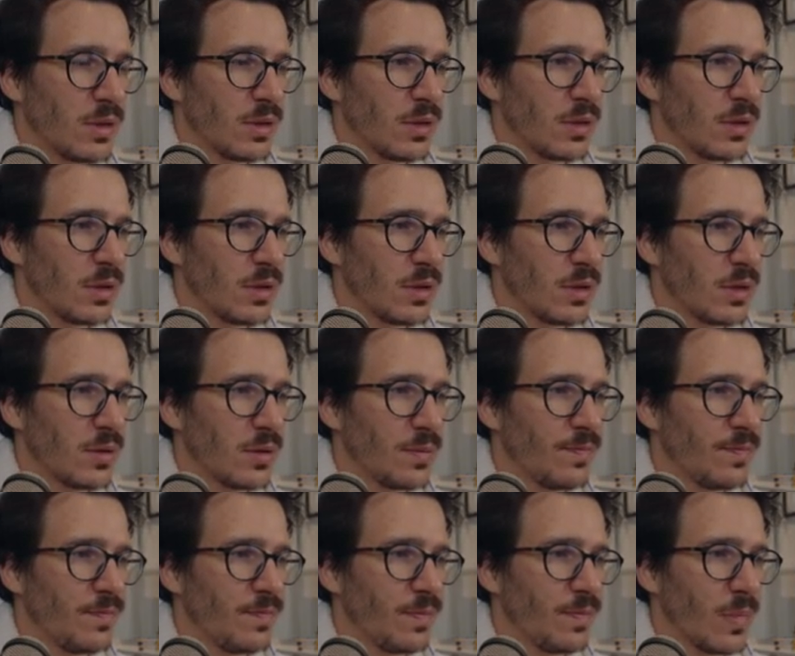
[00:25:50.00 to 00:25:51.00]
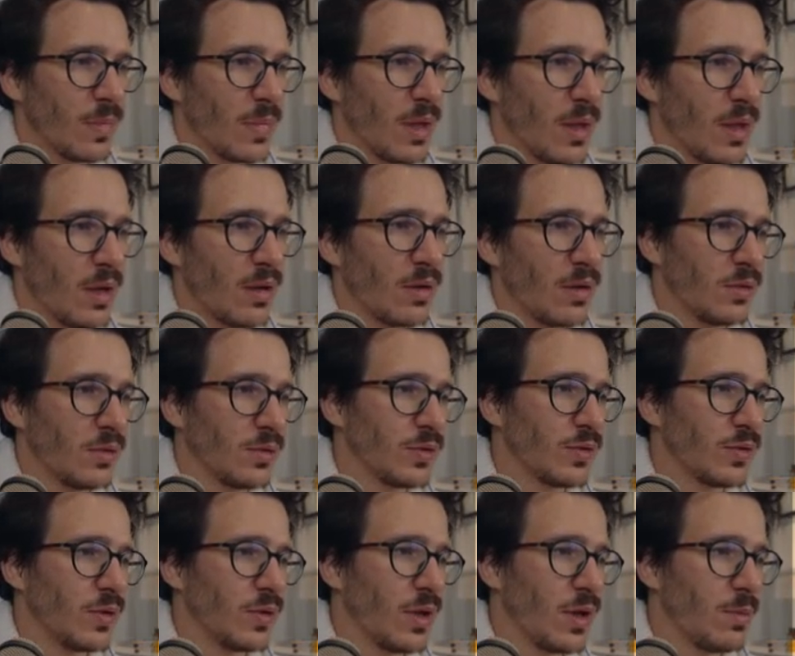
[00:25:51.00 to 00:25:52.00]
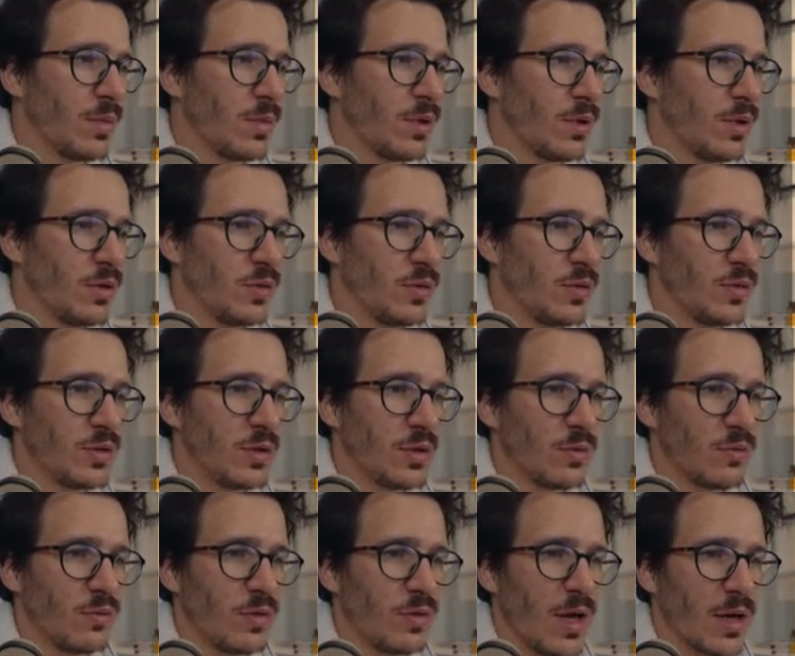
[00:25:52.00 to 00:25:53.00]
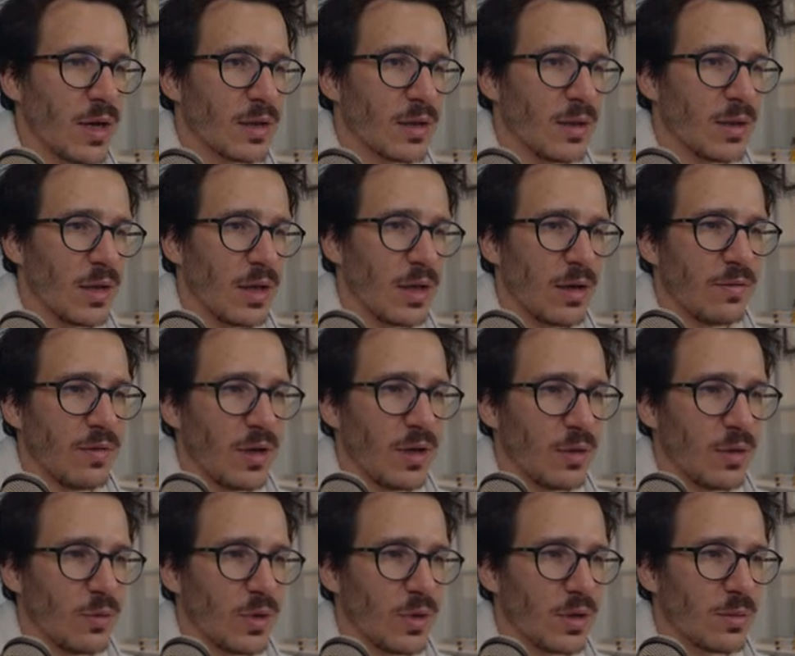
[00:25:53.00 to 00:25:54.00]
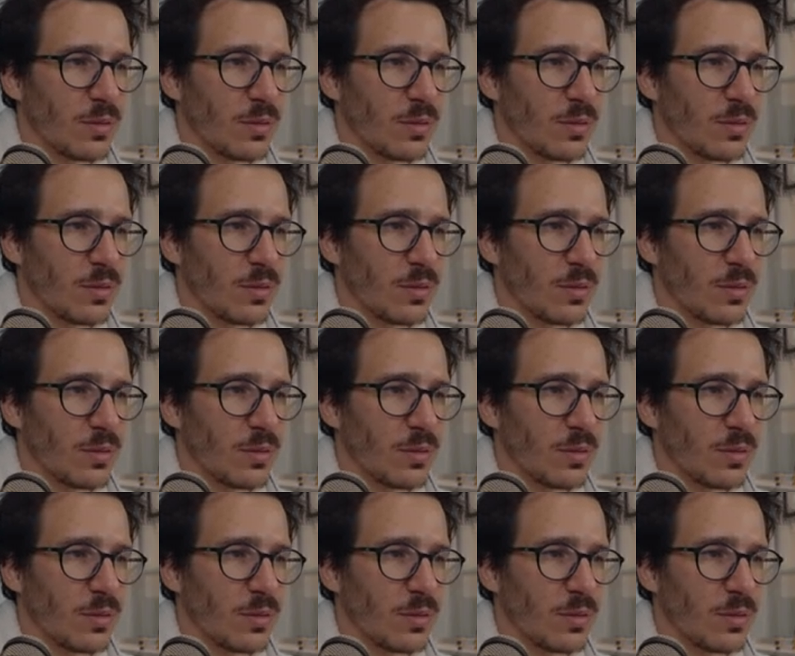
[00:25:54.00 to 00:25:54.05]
Um, also, am I using React Live anywhere?